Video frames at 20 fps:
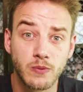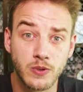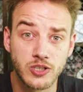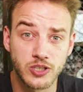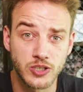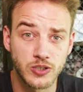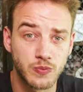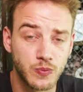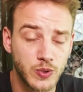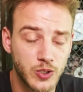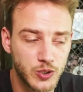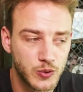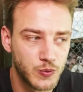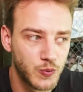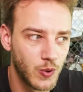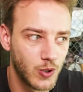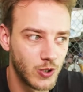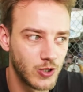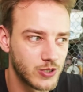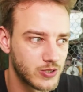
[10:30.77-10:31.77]
which
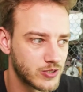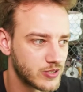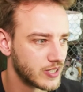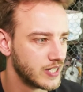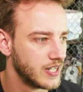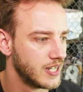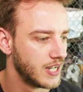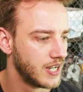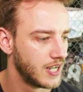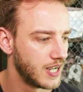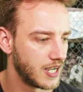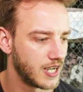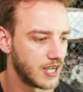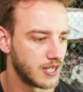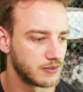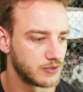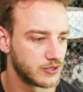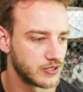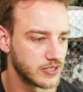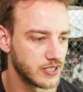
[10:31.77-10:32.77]
works.
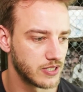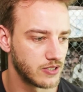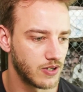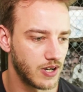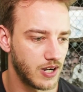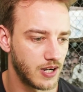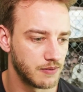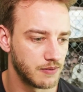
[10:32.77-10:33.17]
So